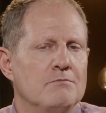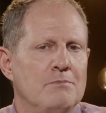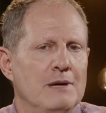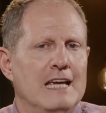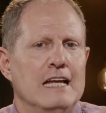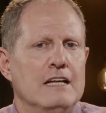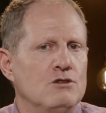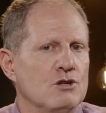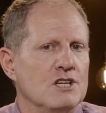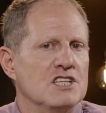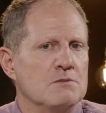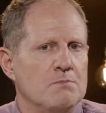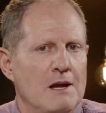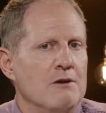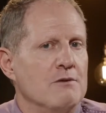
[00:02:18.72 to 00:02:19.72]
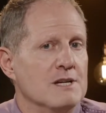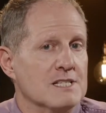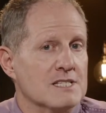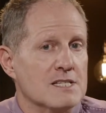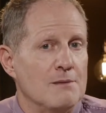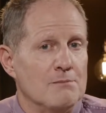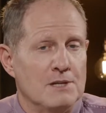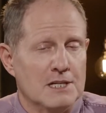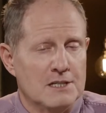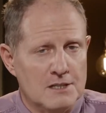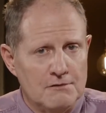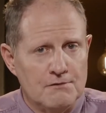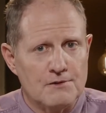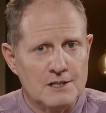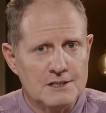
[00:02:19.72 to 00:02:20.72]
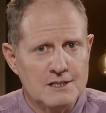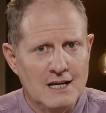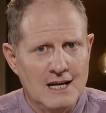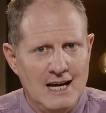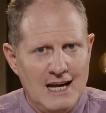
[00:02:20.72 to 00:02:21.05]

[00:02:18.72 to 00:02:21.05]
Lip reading: begin to experience something different,